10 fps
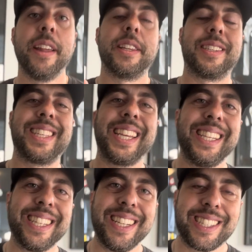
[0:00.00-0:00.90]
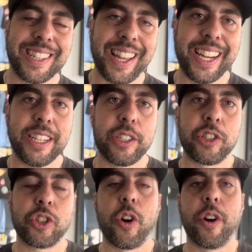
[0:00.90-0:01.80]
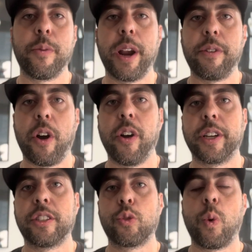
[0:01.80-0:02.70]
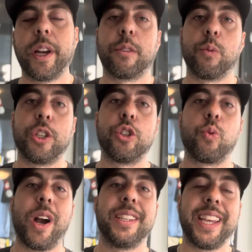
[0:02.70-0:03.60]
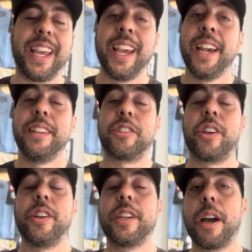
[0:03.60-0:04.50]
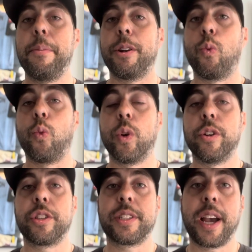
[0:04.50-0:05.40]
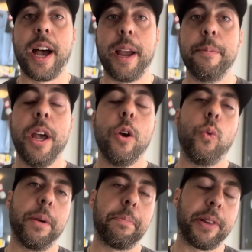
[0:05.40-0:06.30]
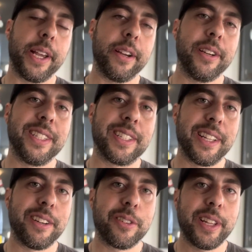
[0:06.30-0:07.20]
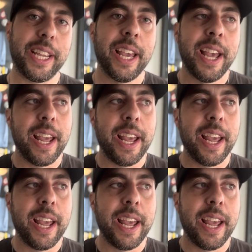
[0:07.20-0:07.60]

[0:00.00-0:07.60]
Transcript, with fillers: The season is slated to start around August 20th, which is why I say this couldn't come at a worse time when a player is literally